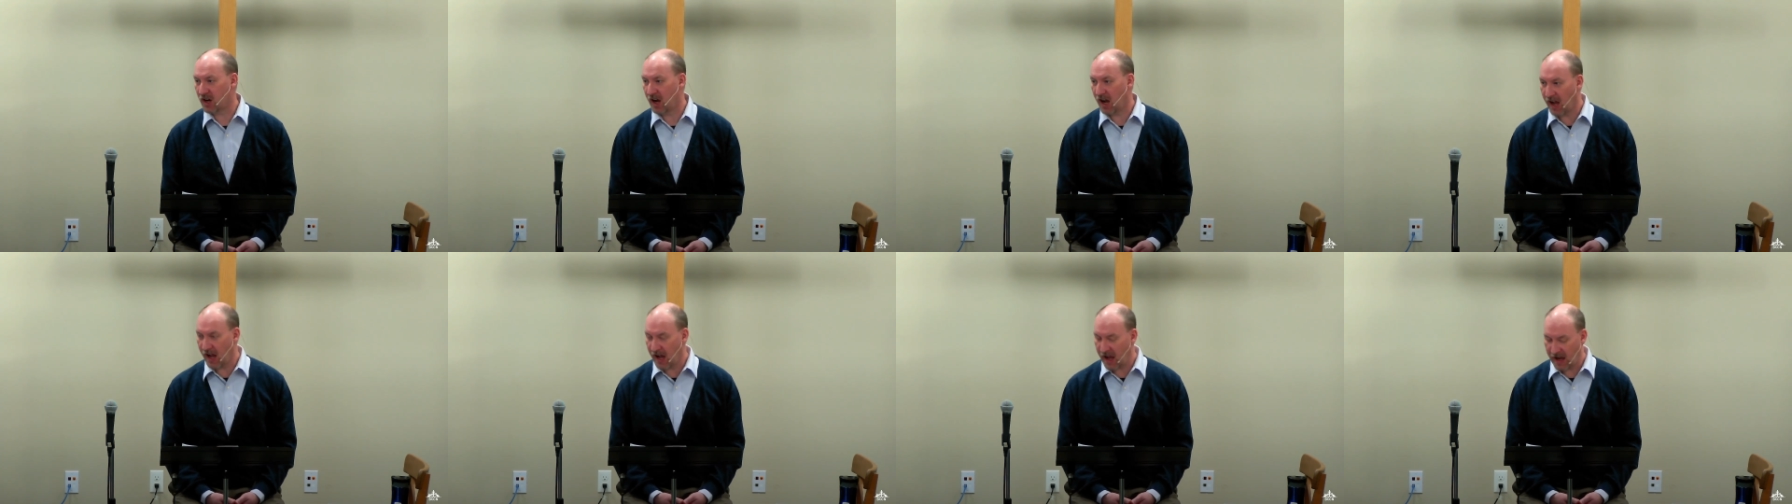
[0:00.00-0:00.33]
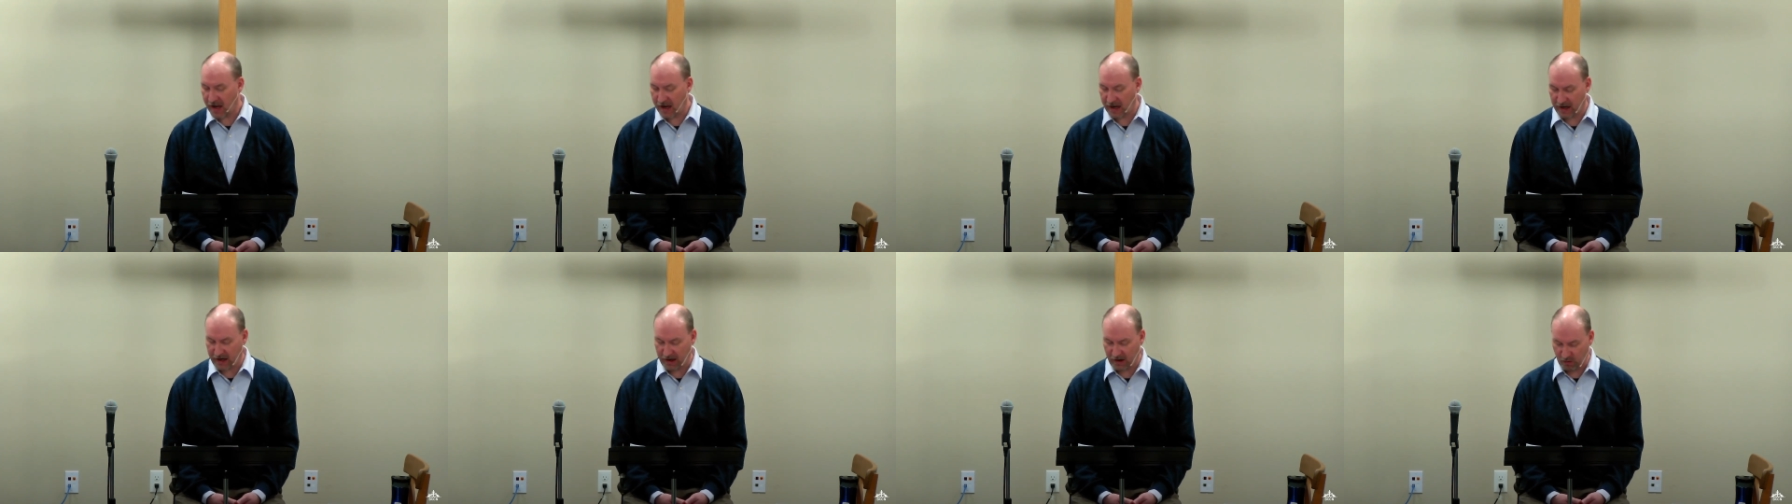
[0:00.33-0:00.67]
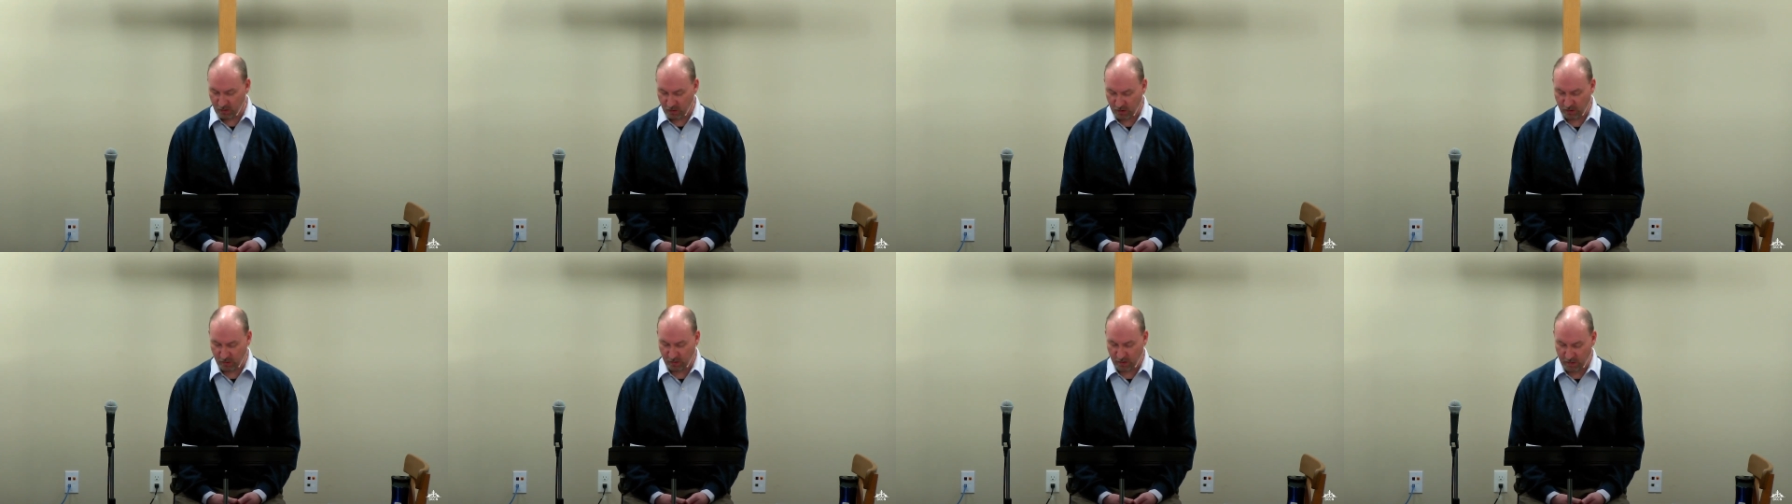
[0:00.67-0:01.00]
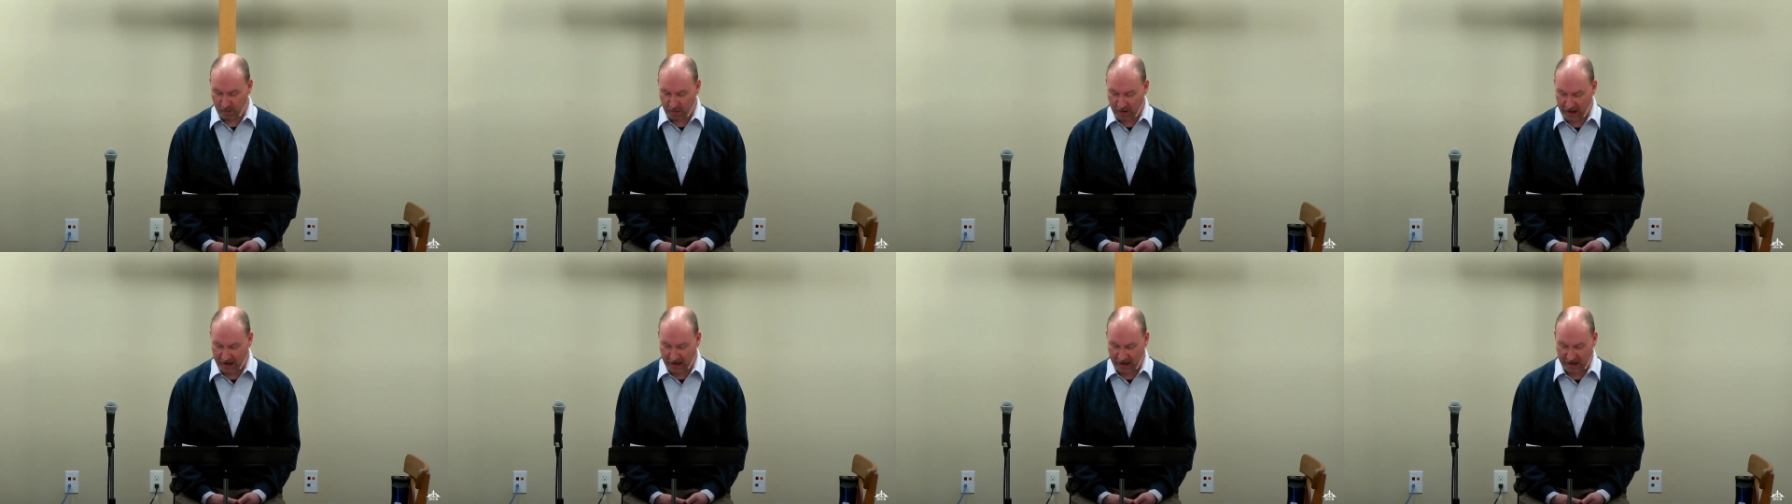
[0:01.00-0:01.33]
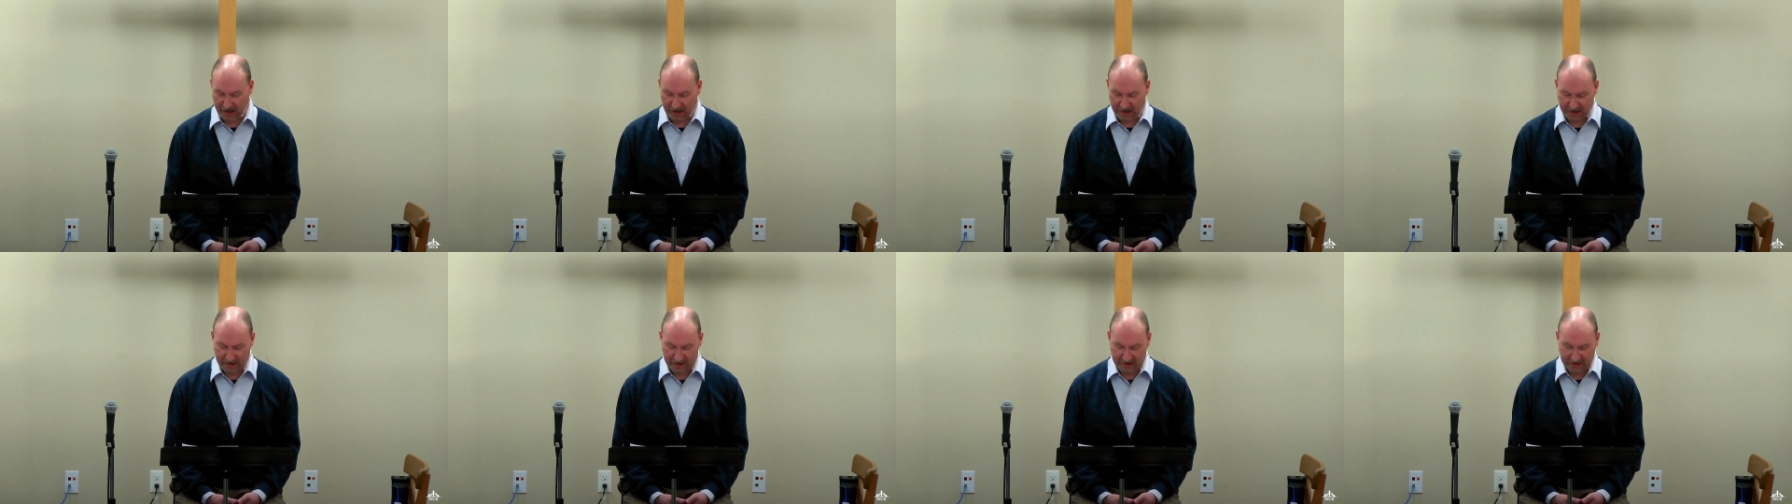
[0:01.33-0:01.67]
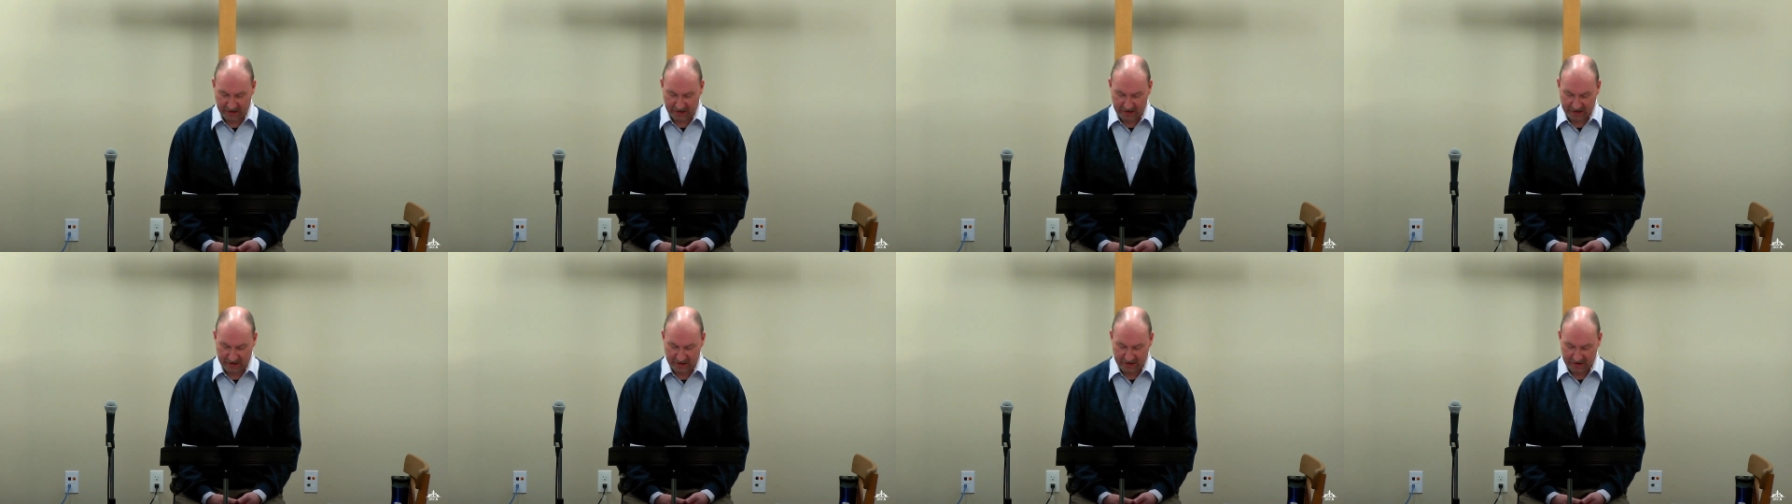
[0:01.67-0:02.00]
I will repay,
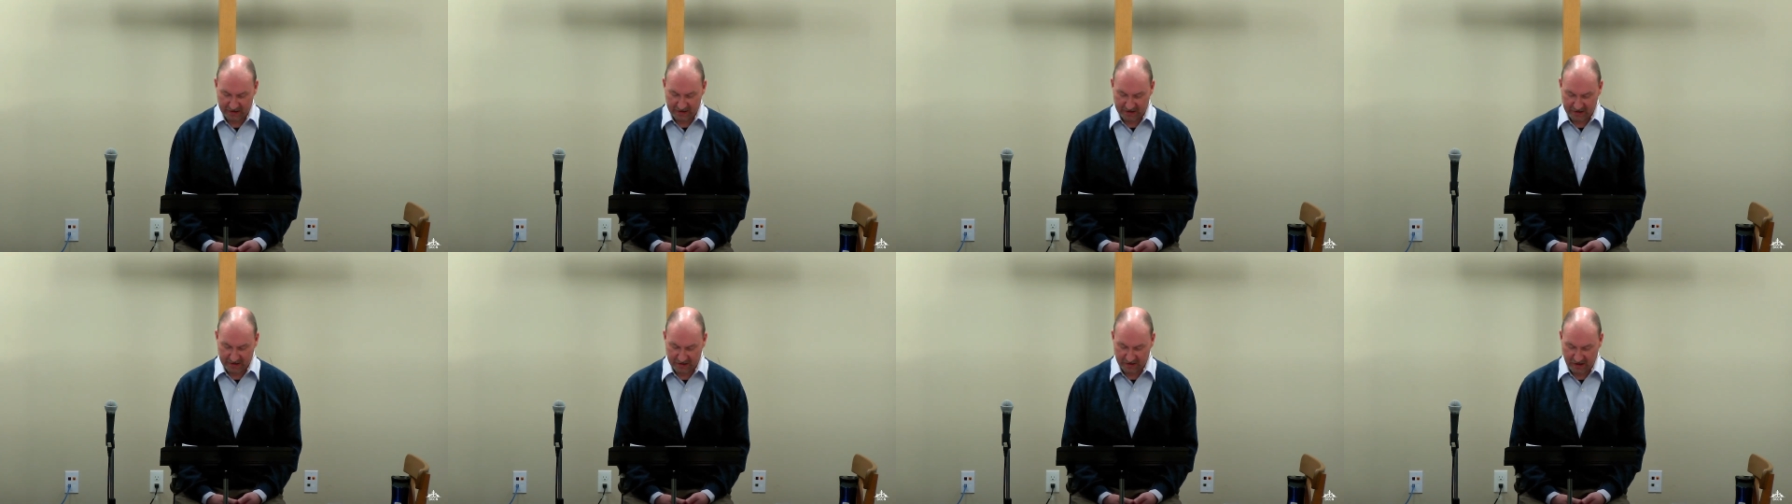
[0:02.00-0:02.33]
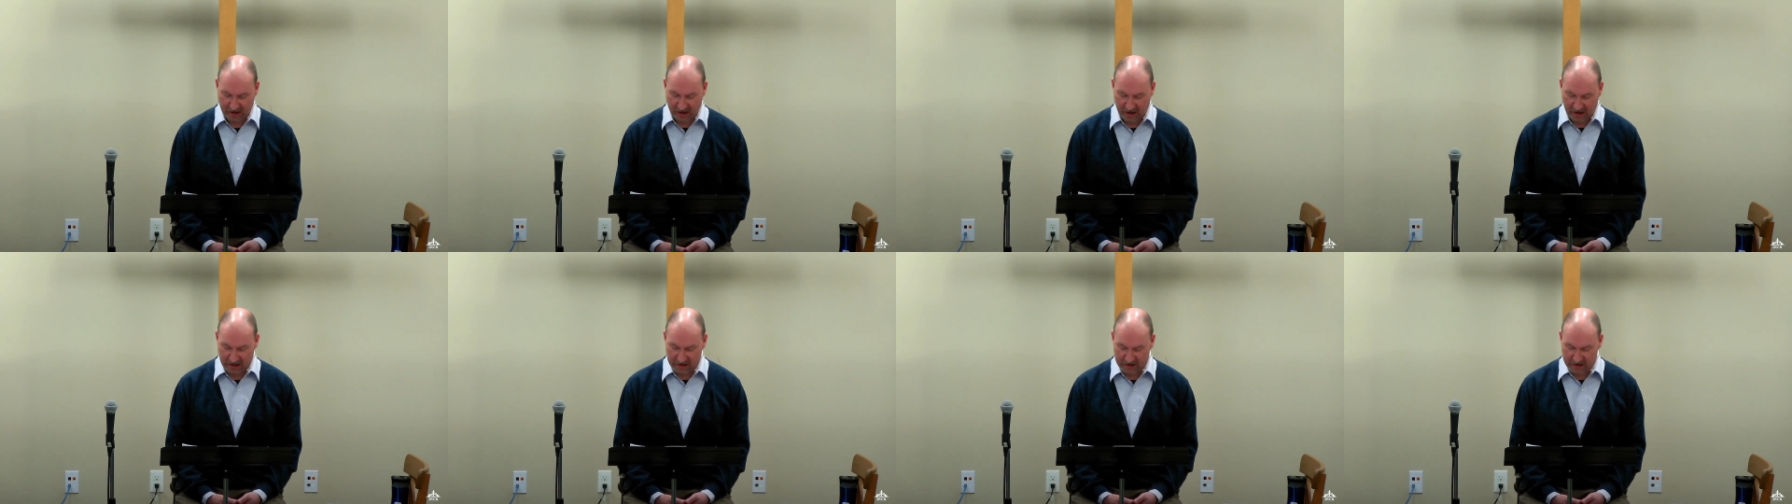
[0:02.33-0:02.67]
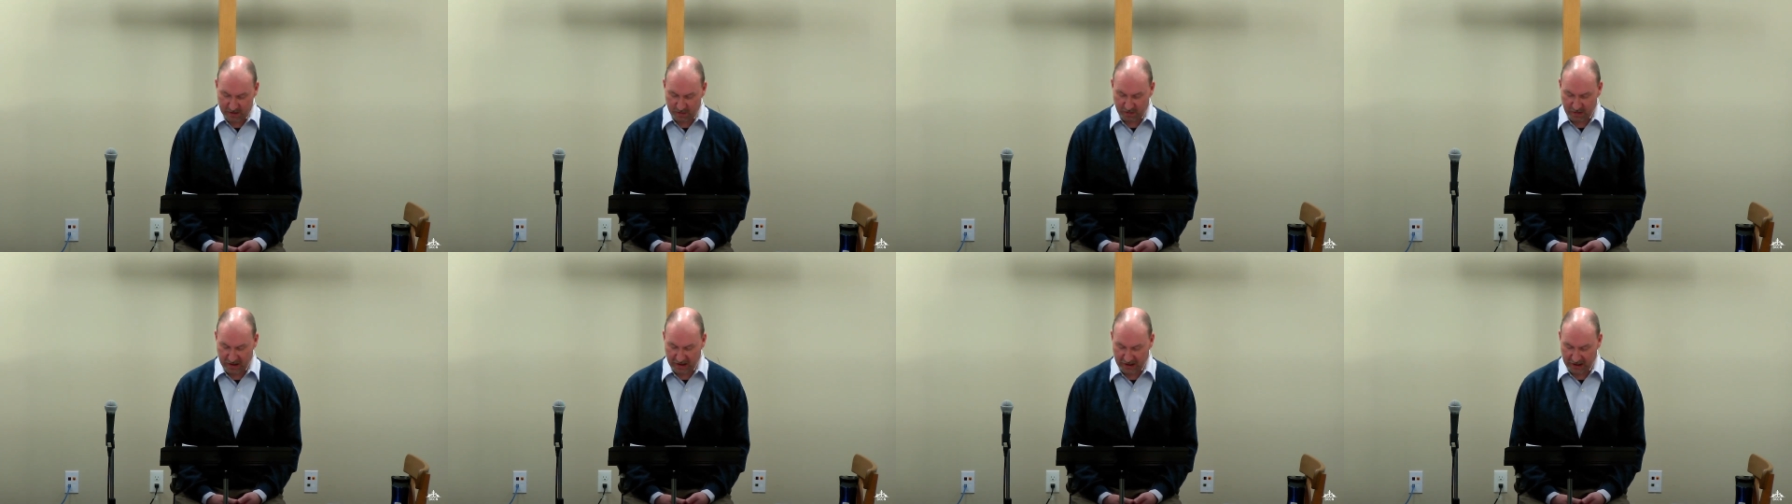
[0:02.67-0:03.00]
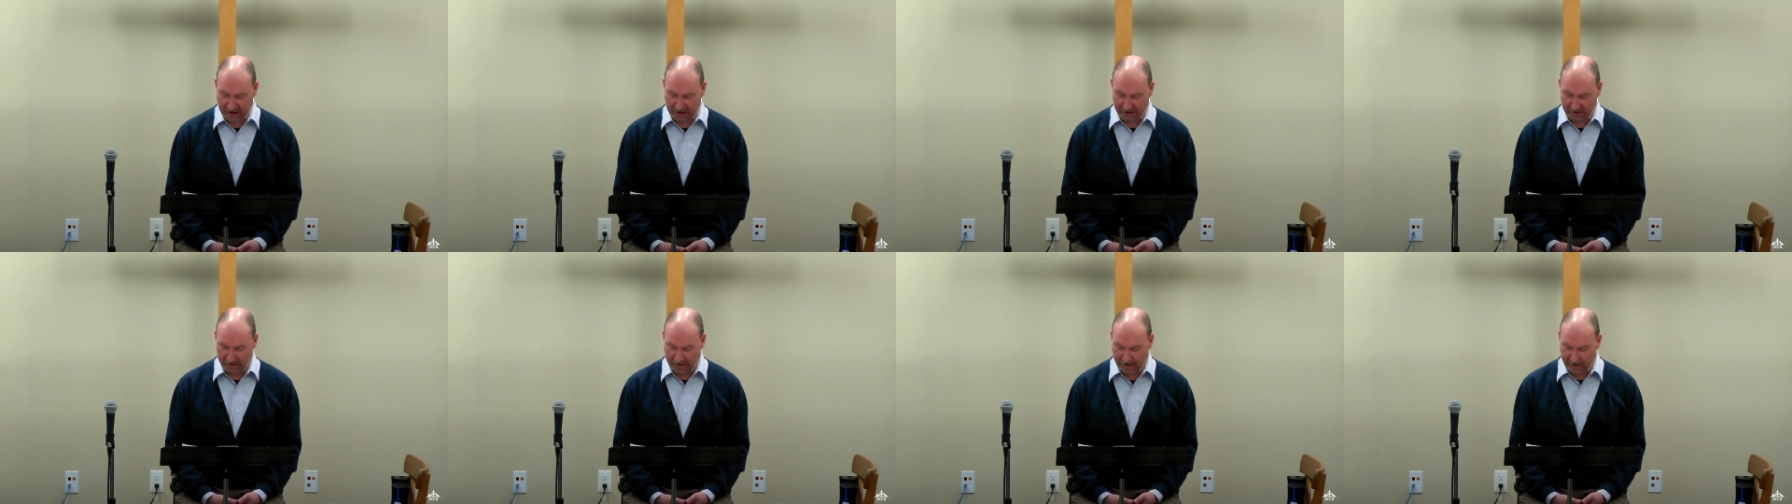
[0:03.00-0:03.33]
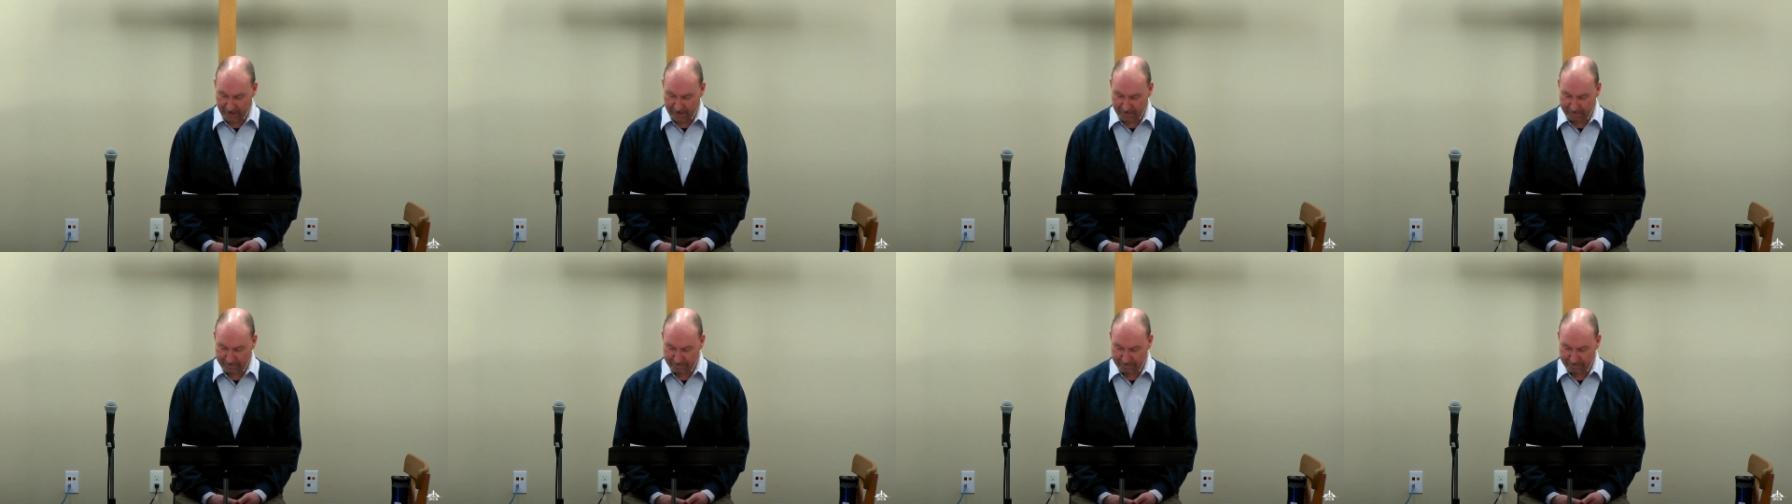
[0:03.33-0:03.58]
God speaking there.